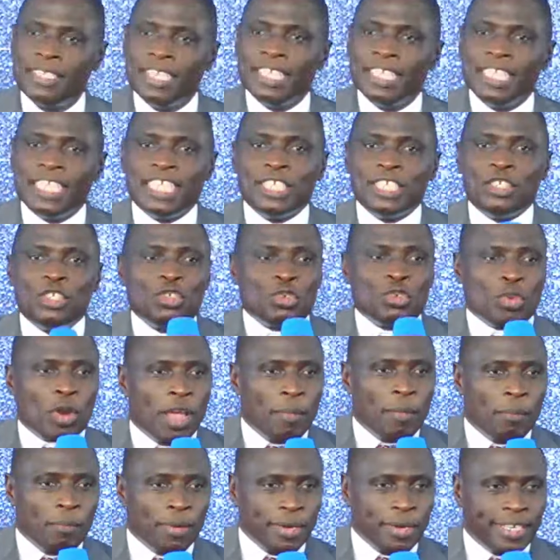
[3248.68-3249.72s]
she
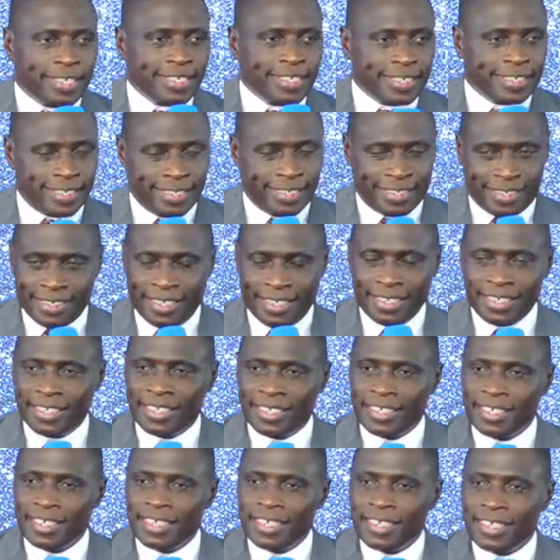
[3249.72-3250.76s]
trembled
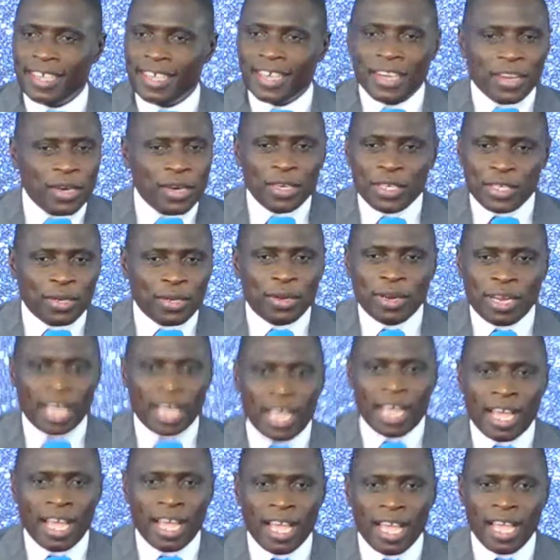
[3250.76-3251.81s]
God told
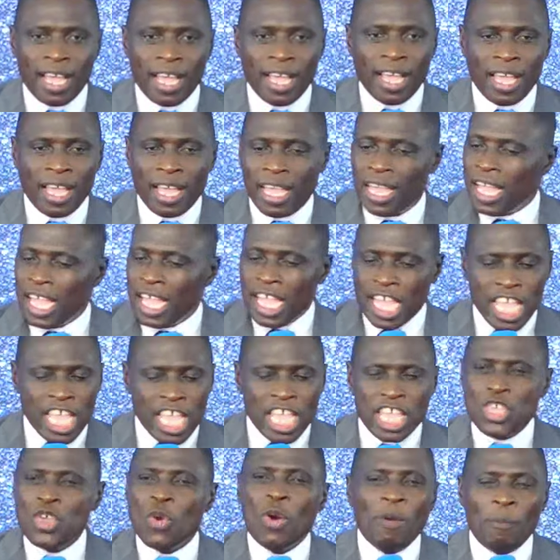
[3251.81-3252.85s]
her,
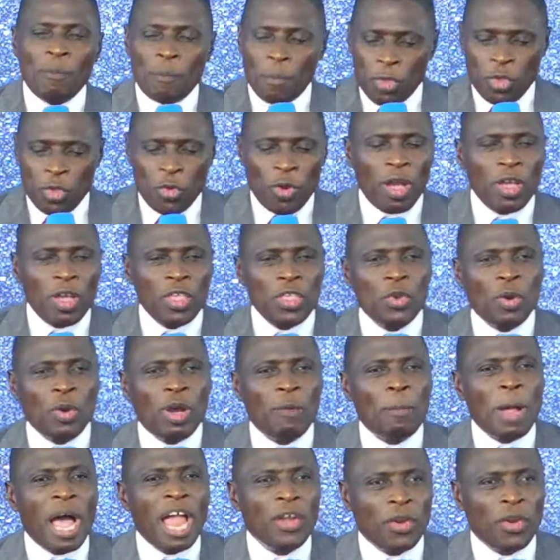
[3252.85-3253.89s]
you are, you are, you are
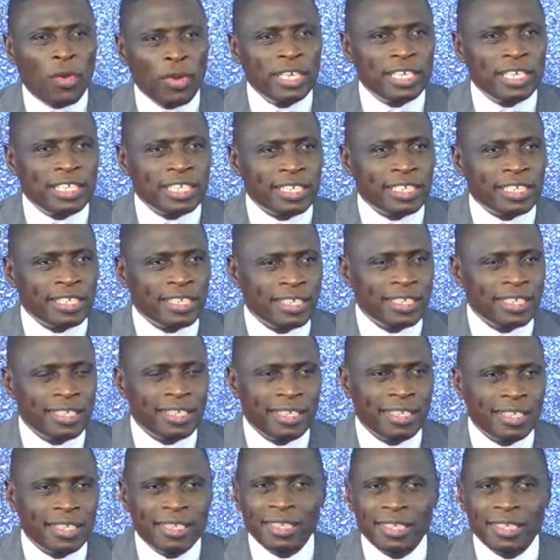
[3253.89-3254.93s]
anointed you